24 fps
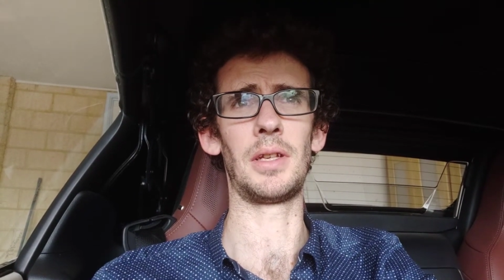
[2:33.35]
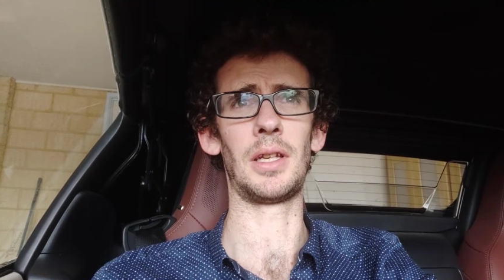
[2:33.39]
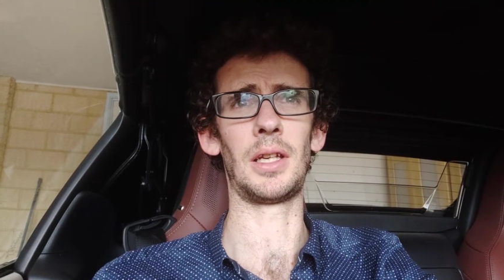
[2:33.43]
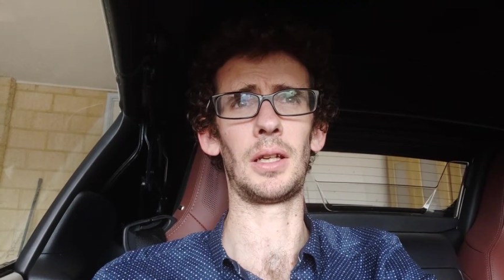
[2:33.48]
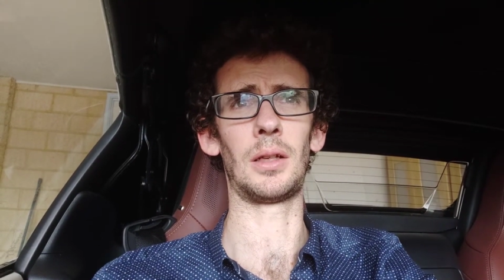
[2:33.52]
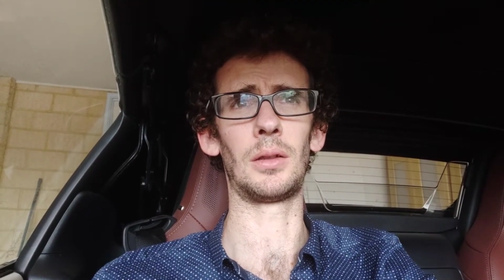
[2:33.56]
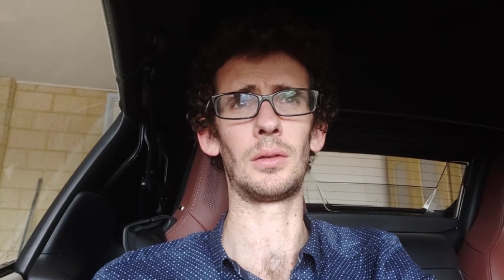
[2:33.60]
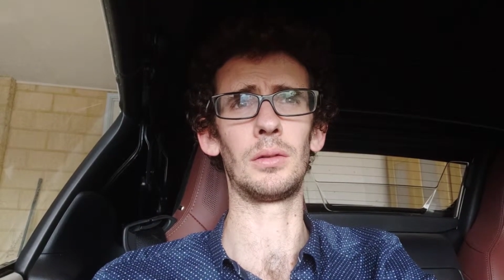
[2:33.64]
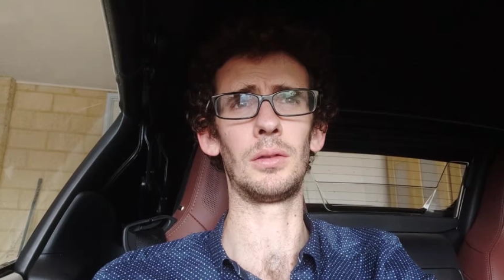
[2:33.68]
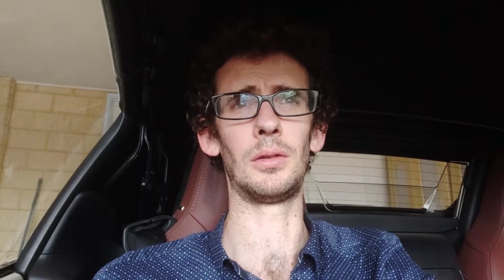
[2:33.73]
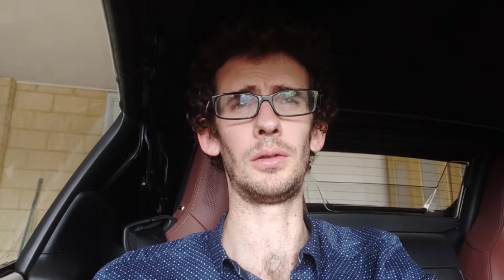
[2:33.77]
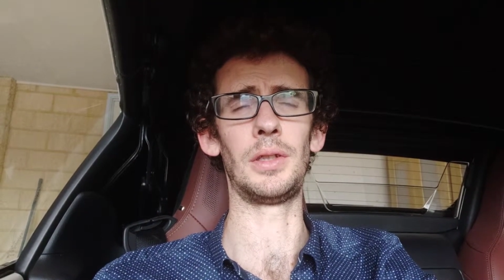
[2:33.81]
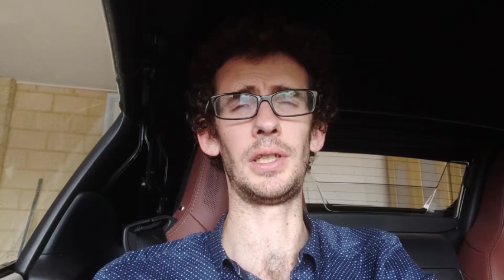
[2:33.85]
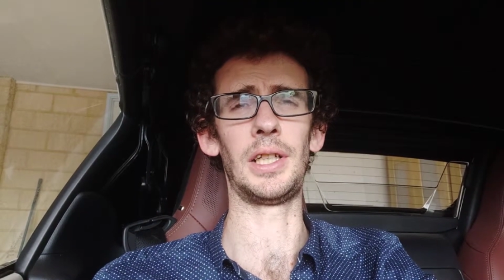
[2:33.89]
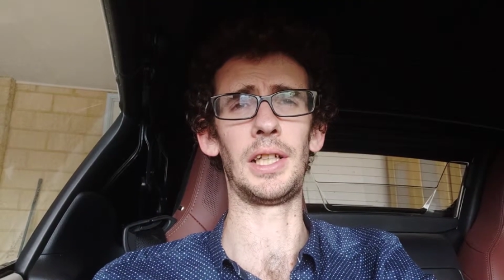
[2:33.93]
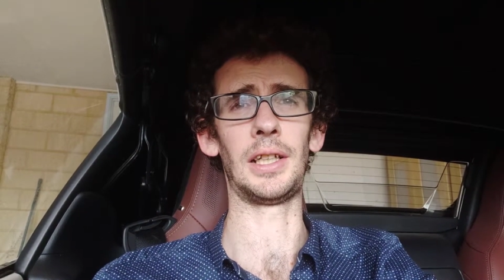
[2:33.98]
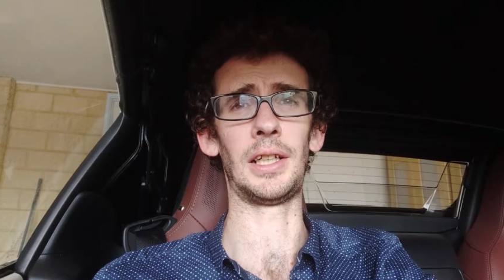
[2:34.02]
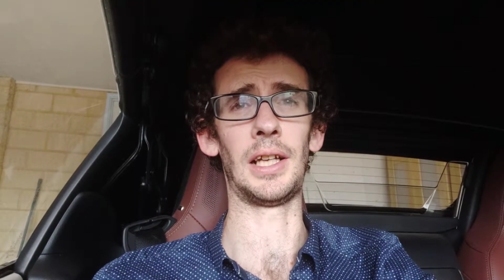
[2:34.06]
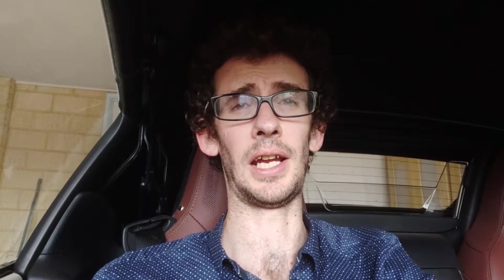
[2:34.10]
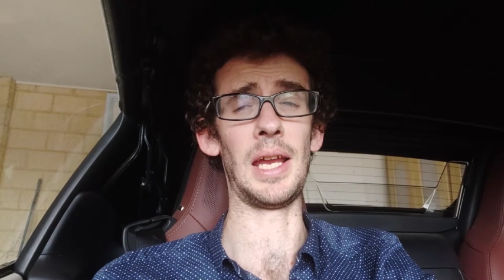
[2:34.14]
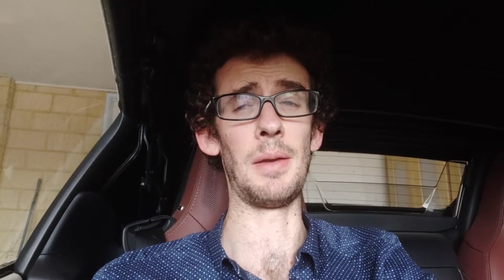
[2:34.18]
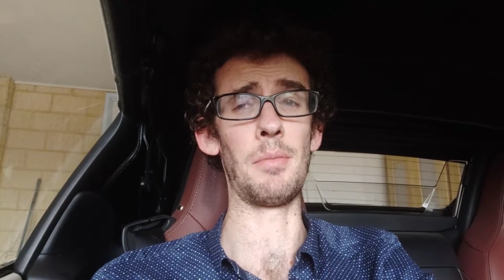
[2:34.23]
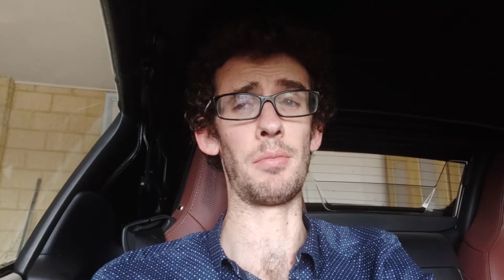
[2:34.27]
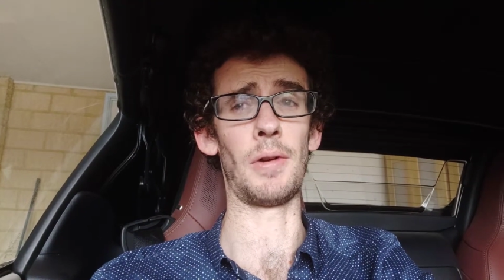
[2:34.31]

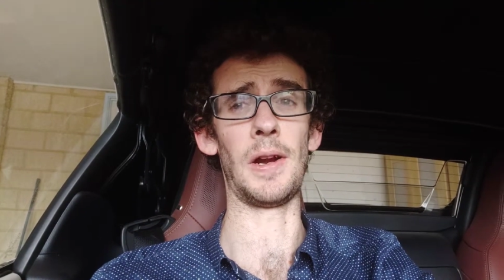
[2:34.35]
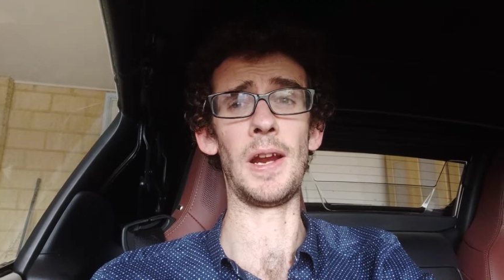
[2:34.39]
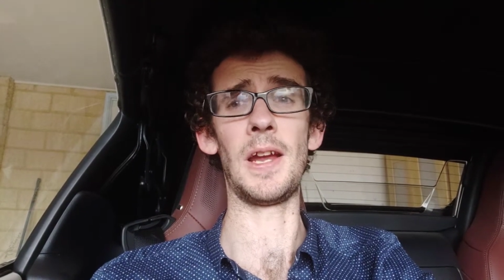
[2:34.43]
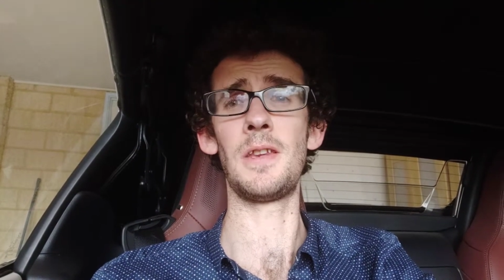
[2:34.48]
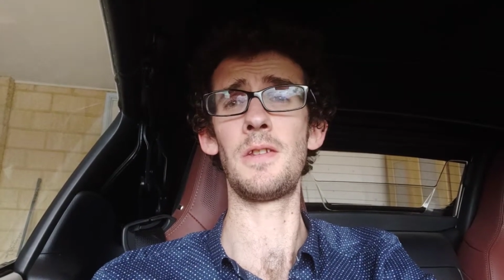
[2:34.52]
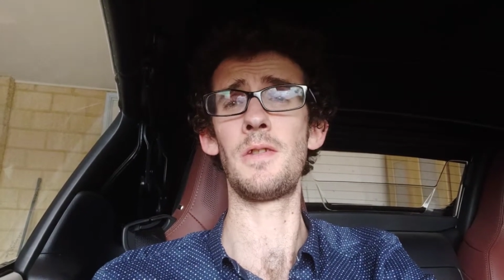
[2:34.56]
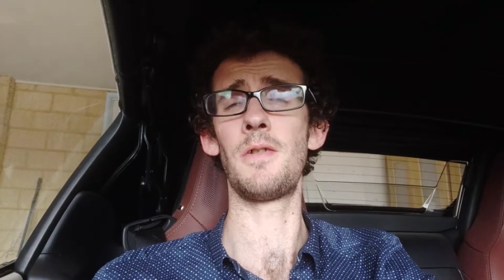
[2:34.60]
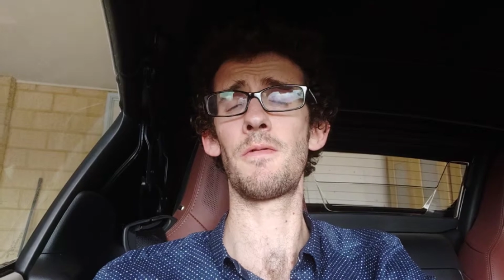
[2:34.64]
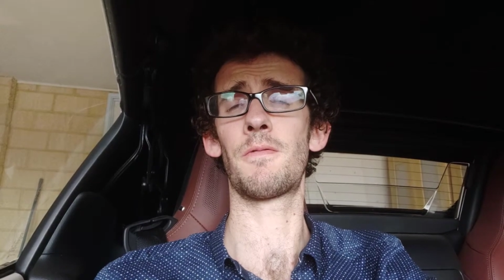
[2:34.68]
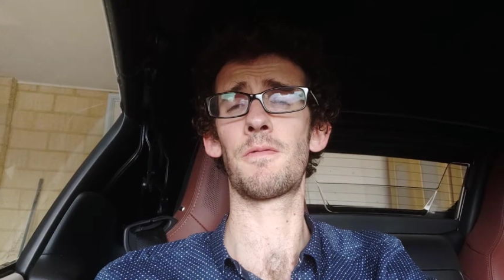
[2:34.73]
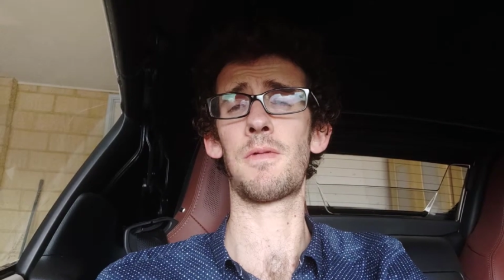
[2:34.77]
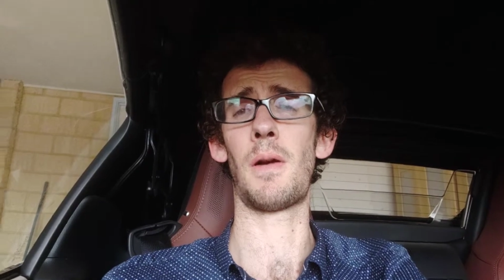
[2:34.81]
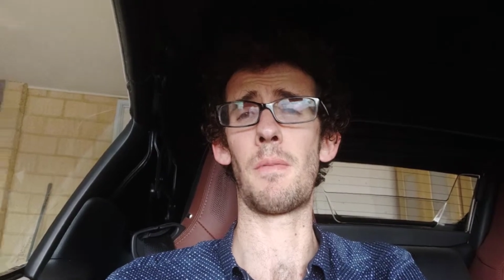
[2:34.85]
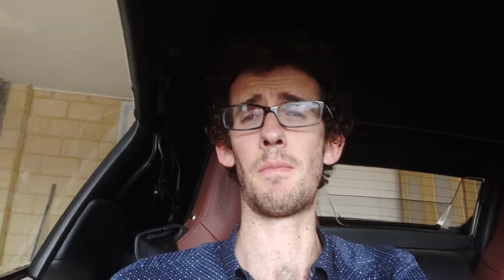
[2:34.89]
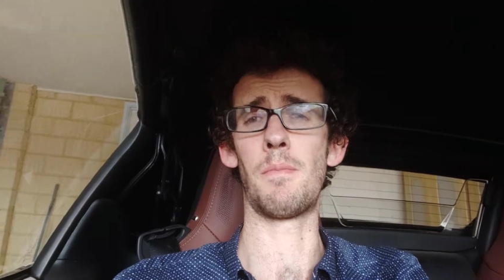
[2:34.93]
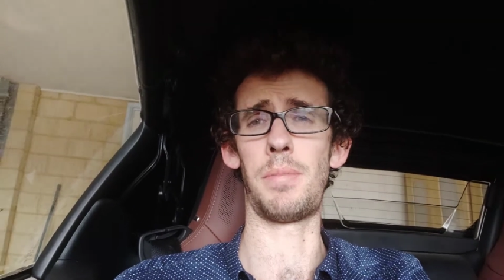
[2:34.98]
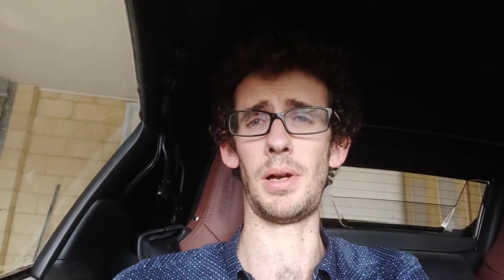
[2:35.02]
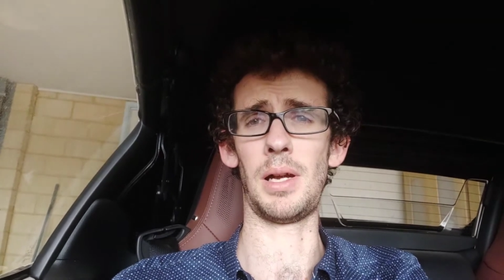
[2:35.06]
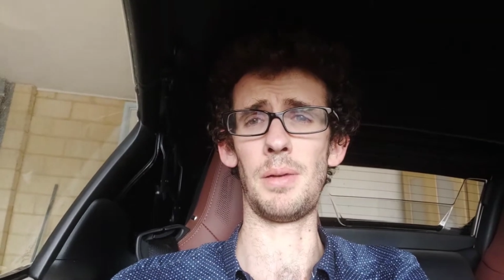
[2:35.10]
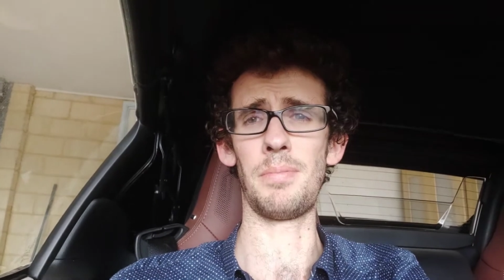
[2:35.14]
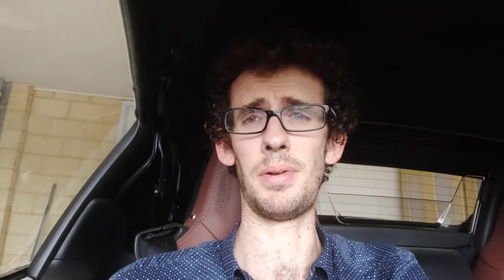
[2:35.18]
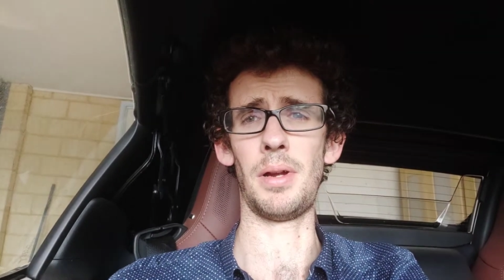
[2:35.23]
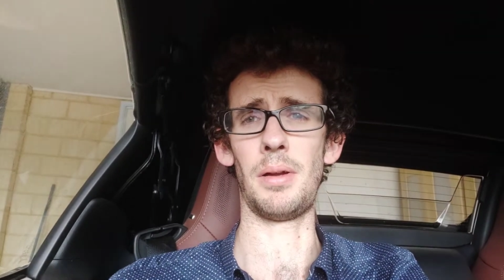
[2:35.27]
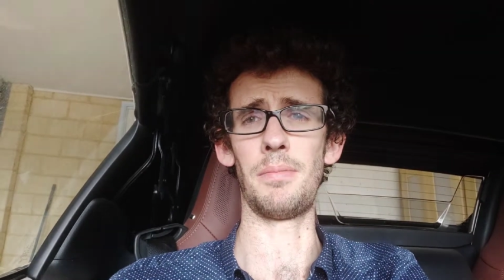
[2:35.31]
including a brand new front
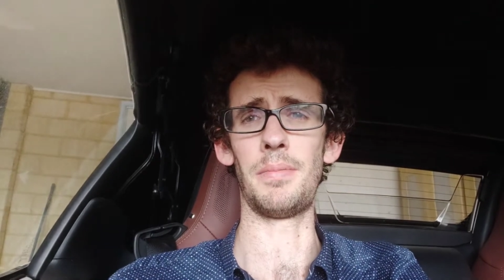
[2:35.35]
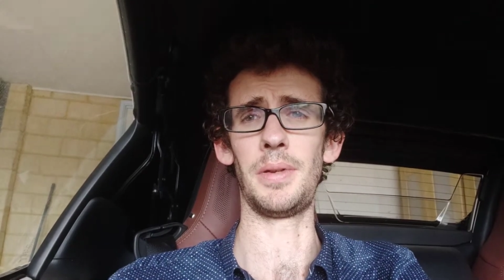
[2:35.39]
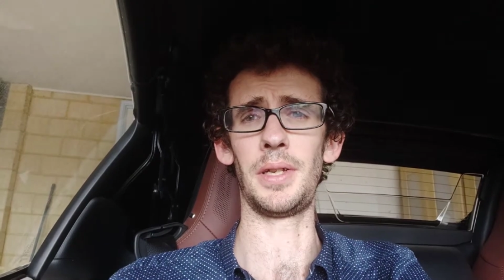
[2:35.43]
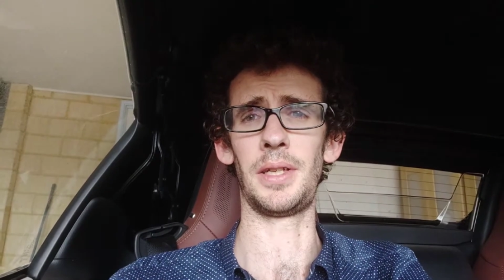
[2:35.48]
bumper